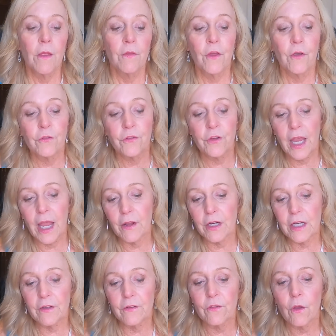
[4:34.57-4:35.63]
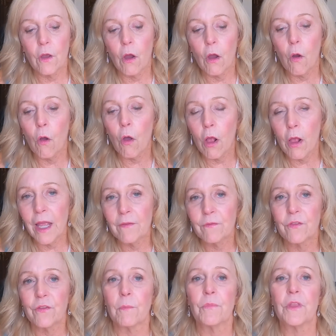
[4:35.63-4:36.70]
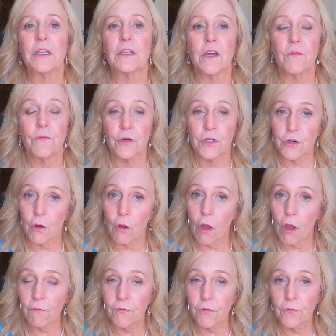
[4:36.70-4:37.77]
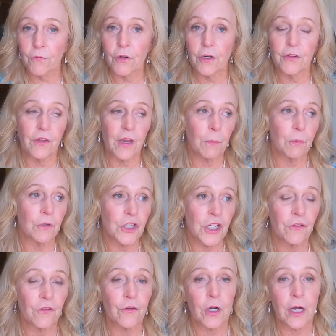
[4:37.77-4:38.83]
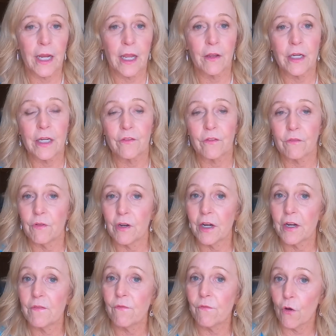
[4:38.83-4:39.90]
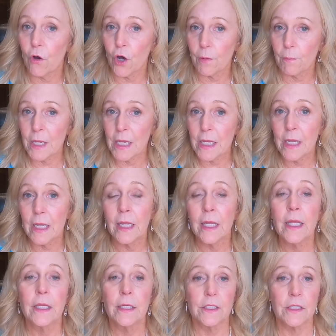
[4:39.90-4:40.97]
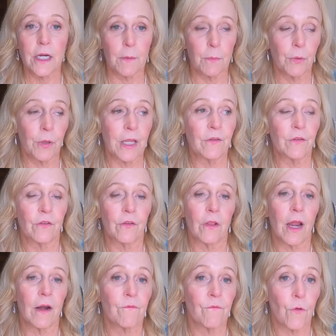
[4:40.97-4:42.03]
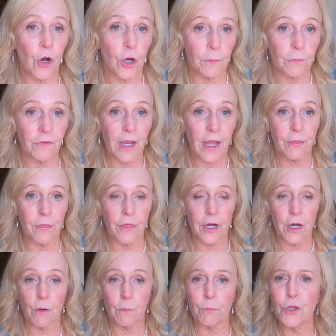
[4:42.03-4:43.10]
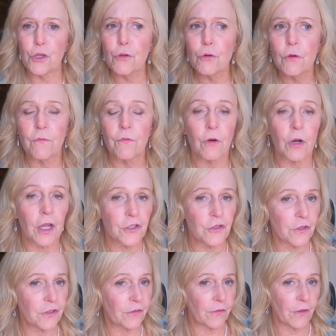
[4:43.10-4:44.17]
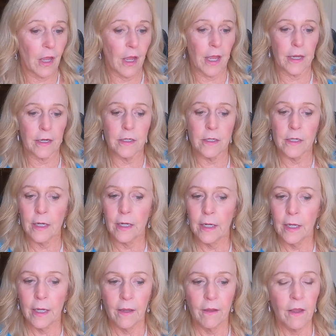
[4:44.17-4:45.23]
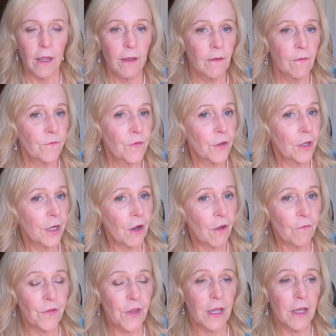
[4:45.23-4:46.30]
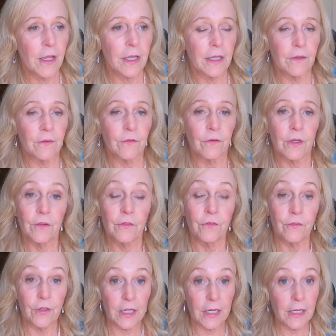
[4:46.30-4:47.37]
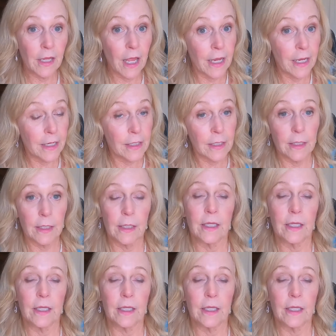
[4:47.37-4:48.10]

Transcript: Those counties all have something different to offer. For example, Chester County is a very farmy type place. There's a lot of farms out there, beautiful countryside. Philadelphia is city-like.